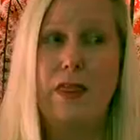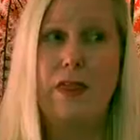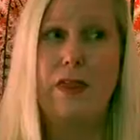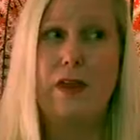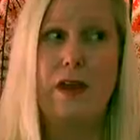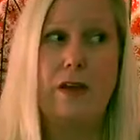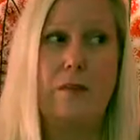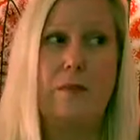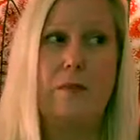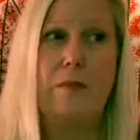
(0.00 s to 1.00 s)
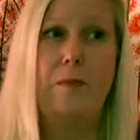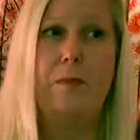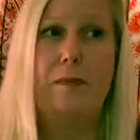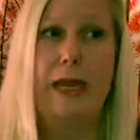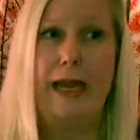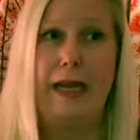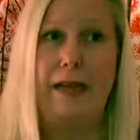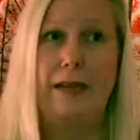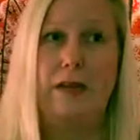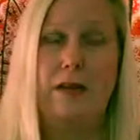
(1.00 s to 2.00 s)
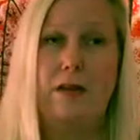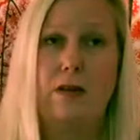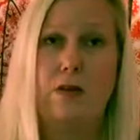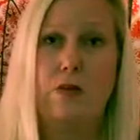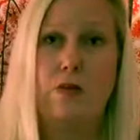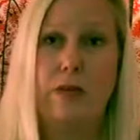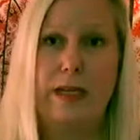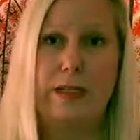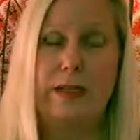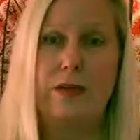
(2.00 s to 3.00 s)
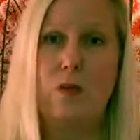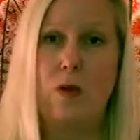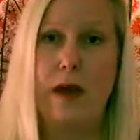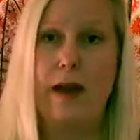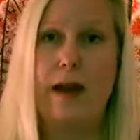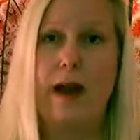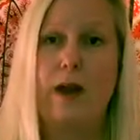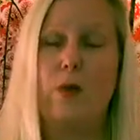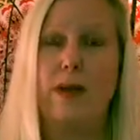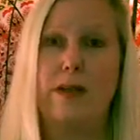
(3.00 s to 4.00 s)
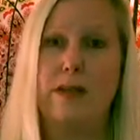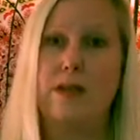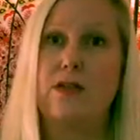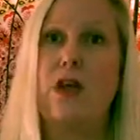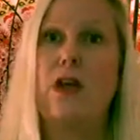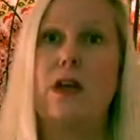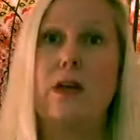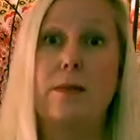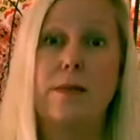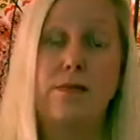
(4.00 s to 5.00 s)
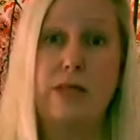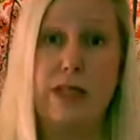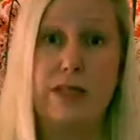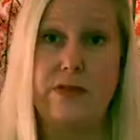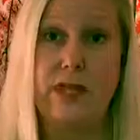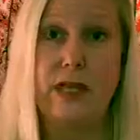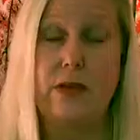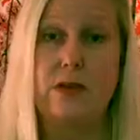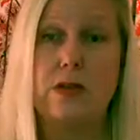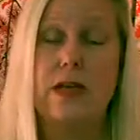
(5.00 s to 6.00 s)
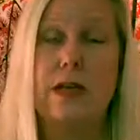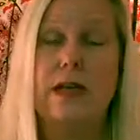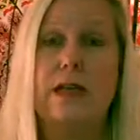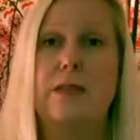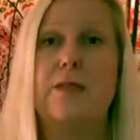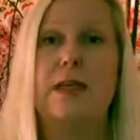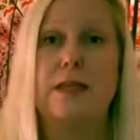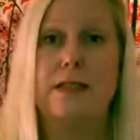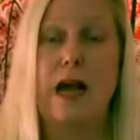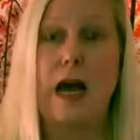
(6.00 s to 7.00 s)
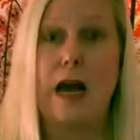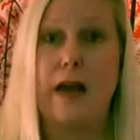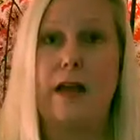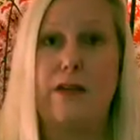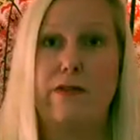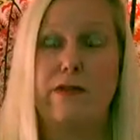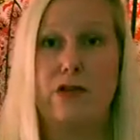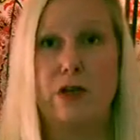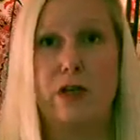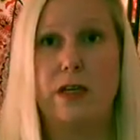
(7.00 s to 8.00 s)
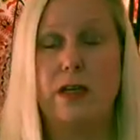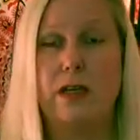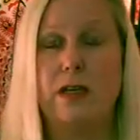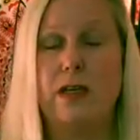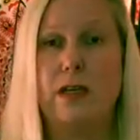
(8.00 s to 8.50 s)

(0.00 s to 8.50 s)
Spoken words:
The main reason why I wanted to start these videos is because I have started